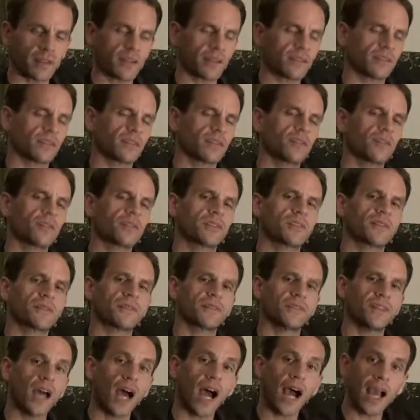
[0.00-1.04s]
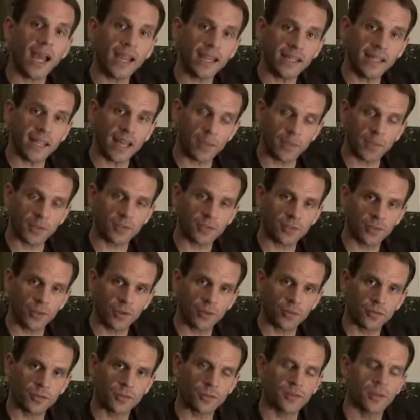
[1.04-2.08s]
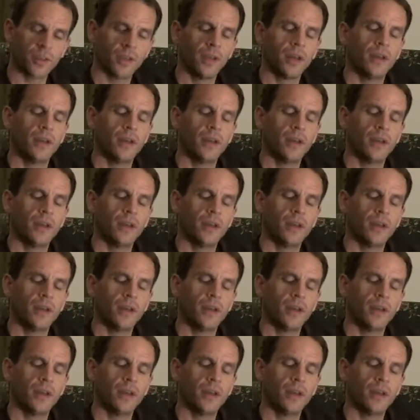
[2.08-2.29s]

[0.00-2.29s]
It's a series of 9 episodes